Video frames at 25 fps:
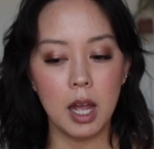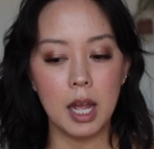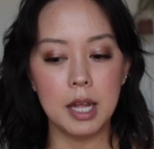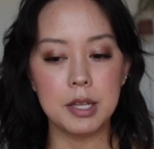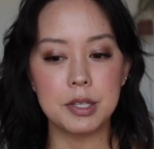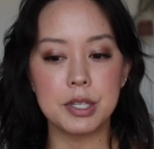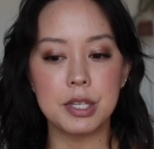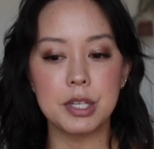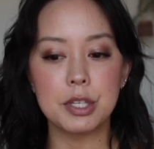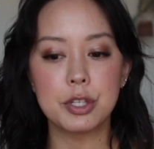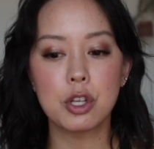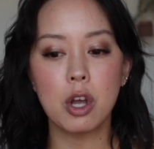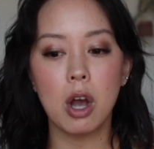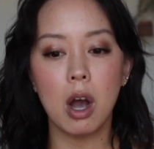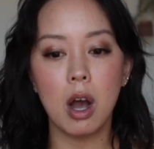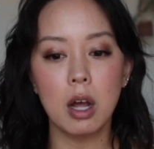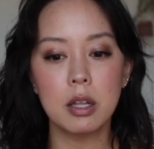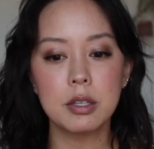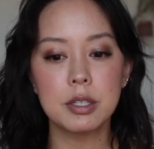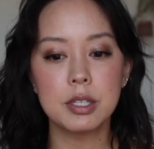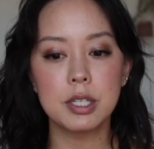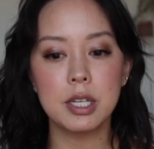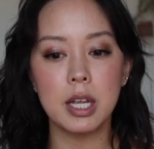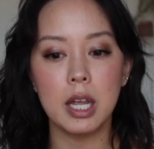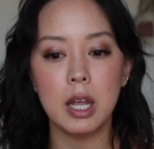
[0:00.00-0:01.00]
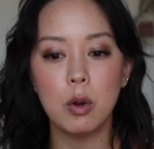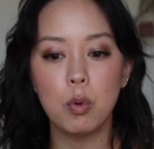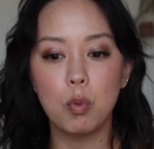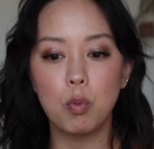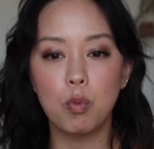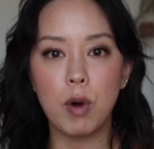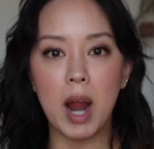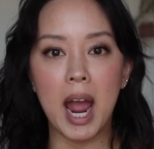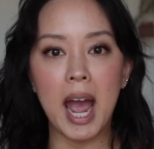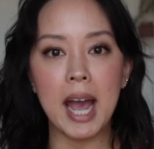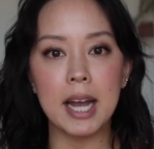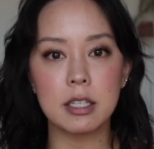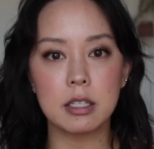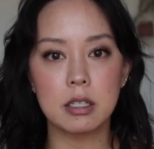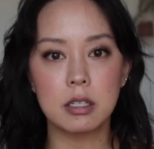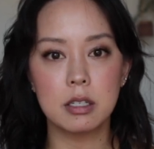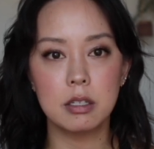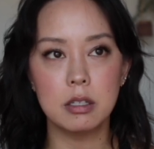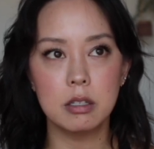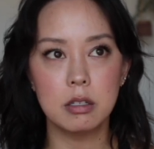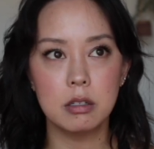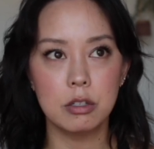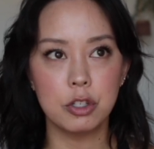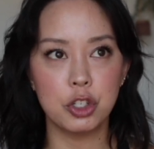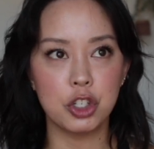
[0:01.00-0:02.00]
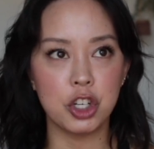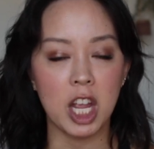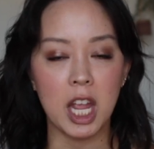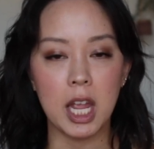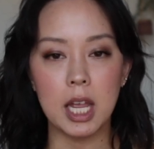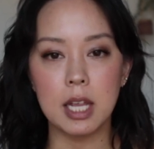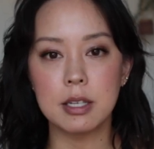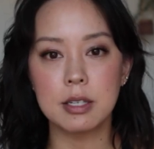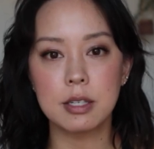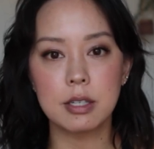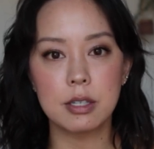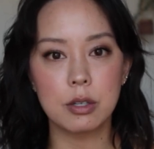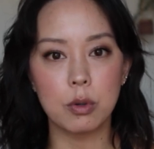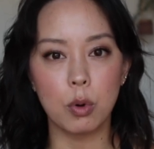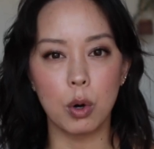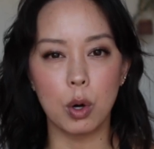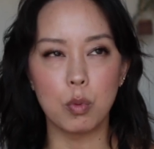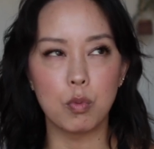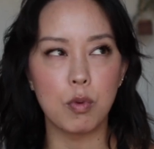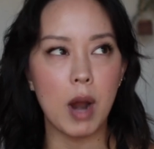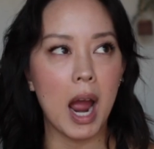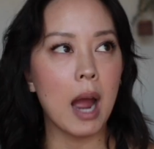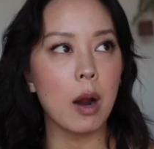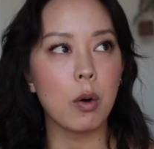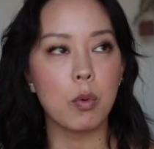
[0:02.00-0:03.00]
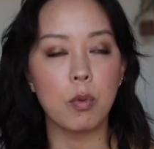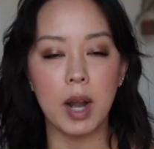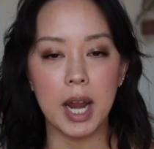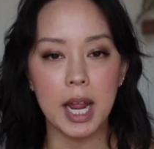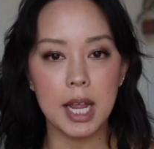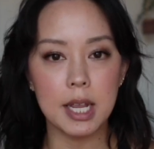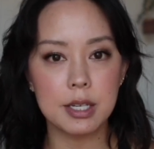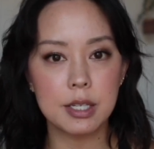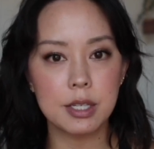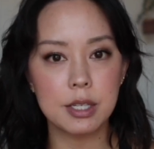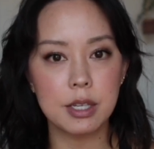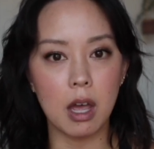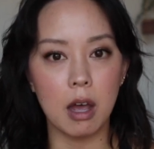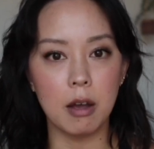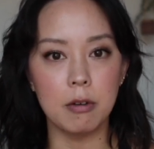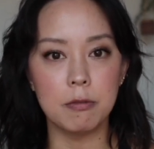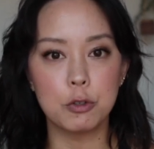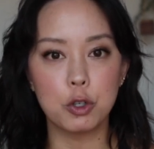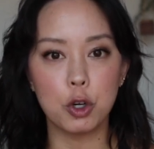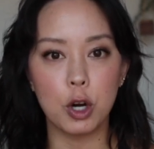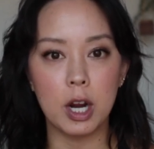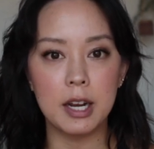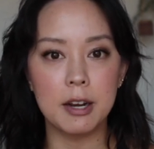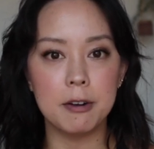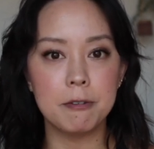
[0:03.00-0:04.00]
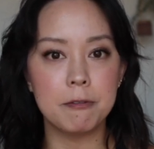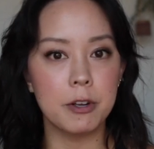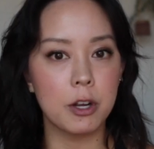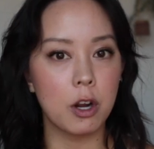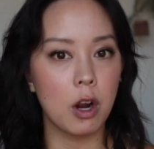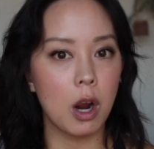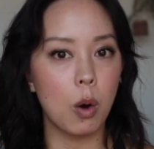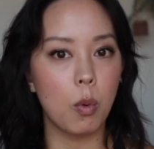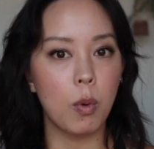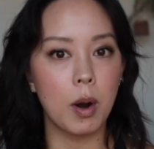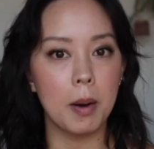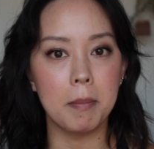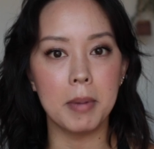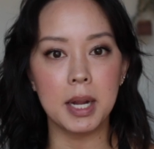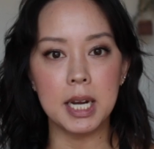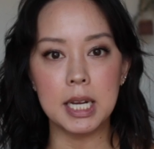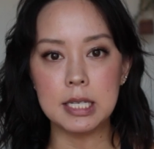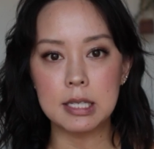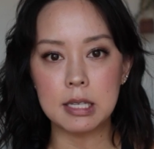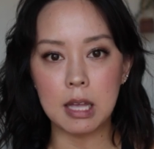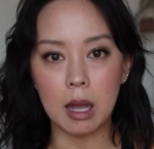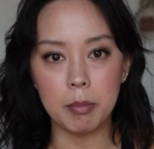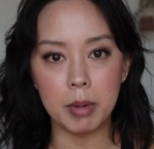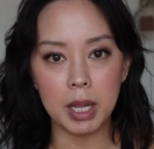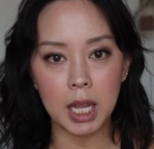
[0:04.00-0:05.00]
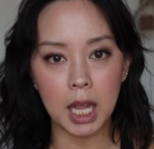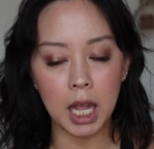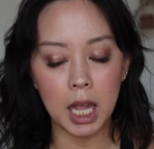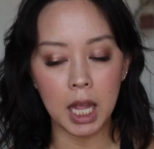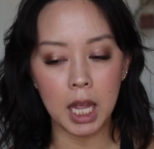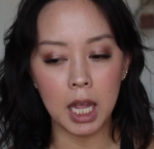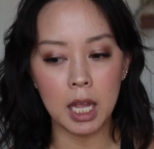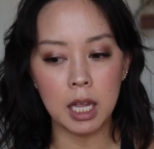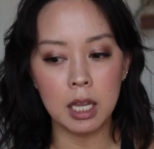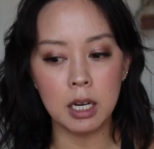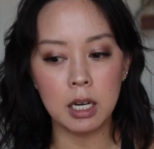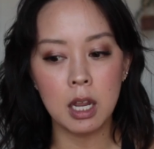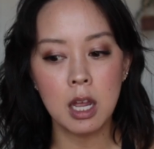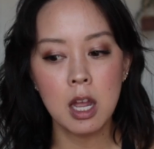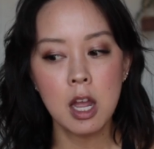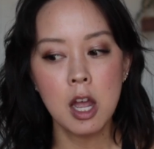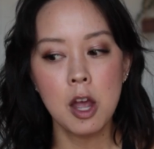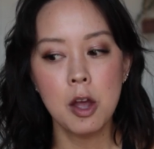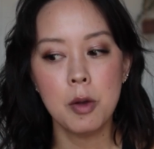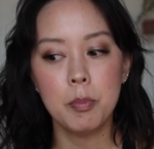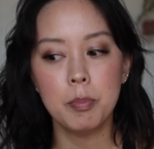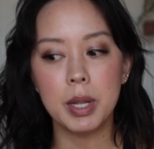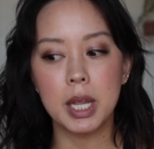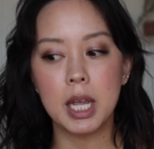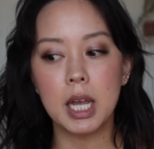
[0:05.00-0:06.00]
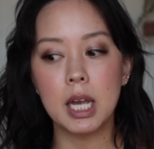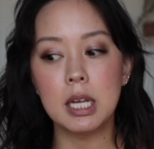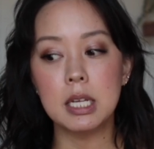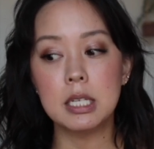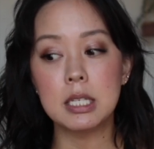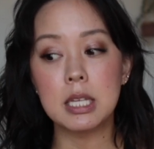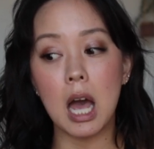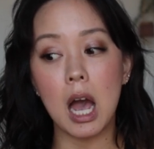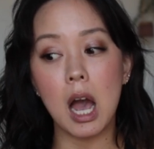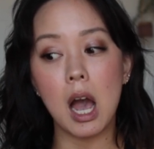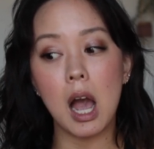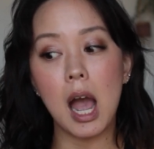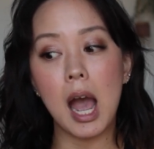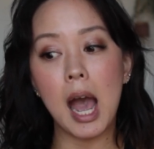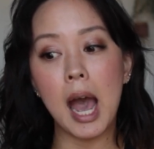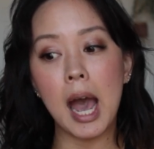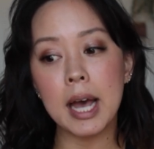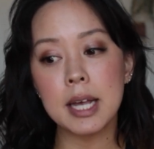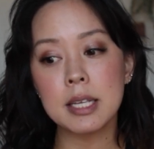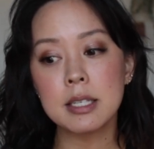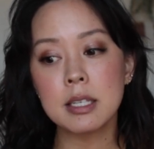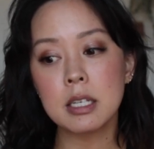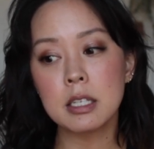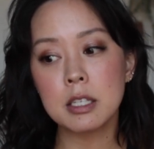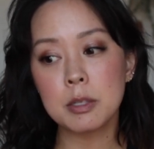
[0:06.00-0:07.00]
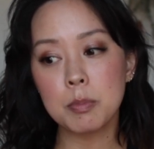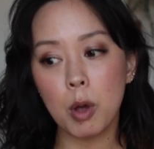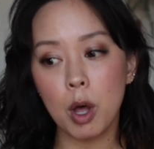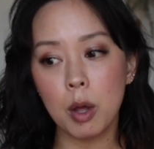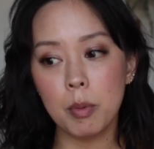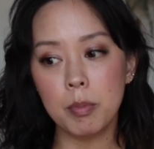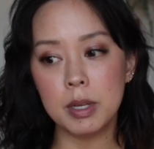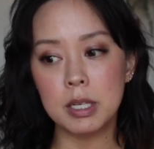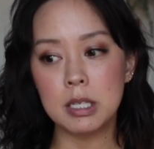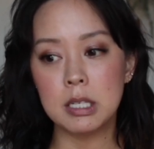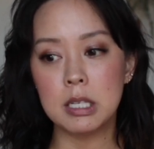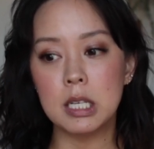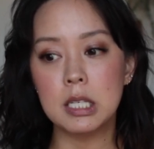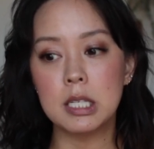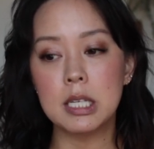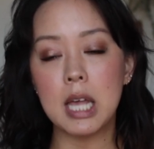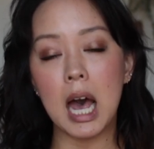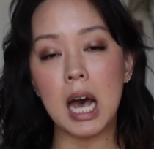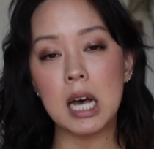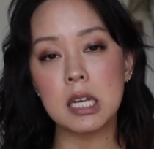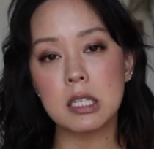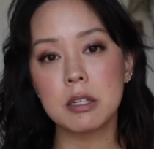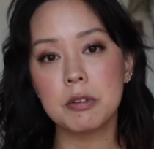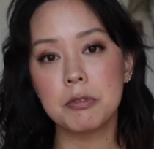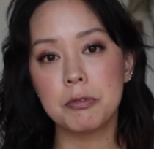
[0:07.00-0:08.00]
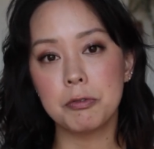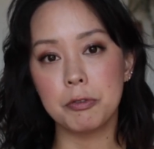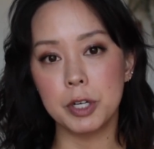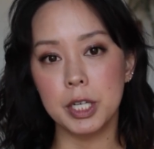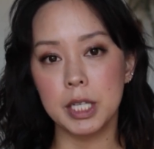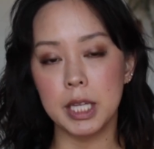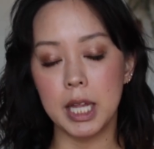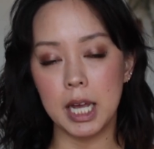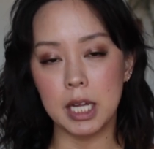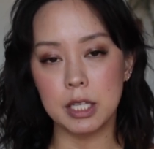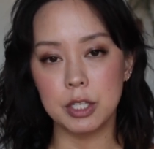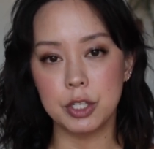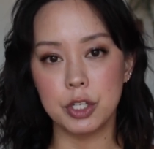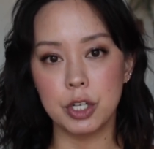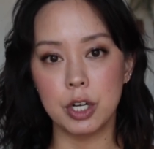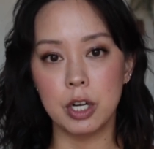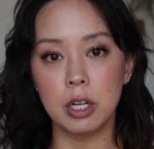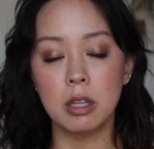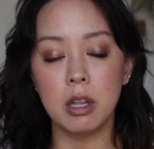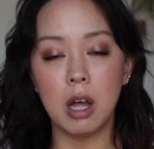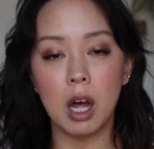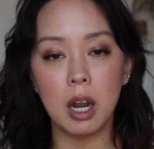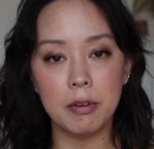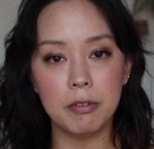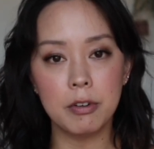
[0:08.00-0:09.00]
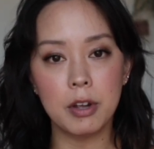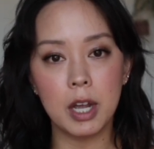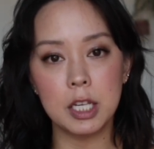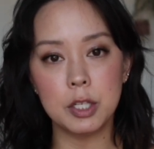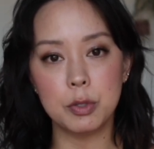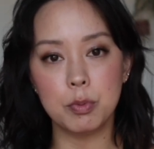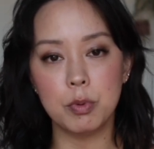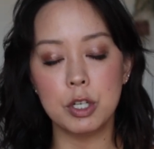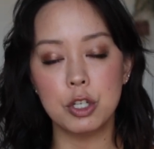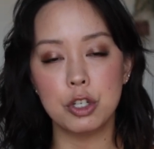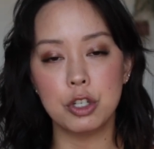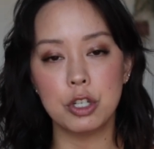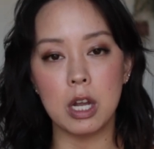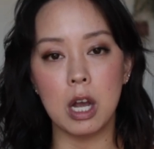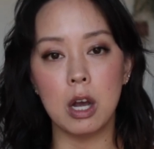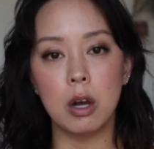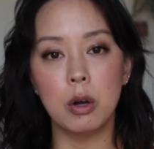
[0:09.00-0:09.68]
It's this constant rat chase or rat race of trying to figure out where money's coming in, because as a small business, as a freelancer, a lot of you guys reached